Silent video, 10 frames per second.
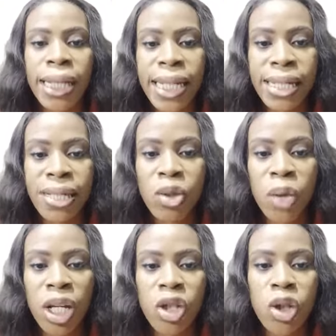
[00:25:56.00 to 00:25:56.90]
This is
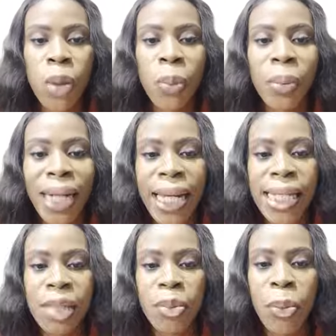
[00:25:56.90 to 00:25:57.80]
to ensure
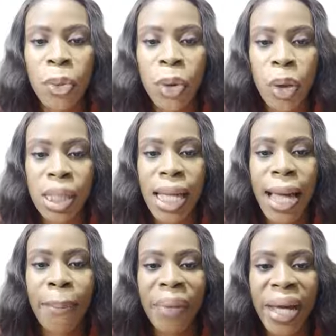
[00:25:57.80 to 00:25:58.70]
plant products
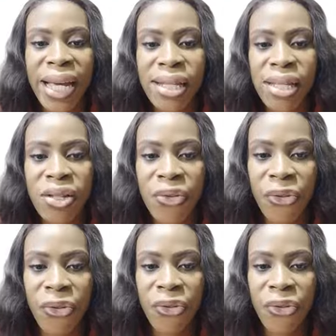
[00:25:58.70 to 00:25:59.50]
are pest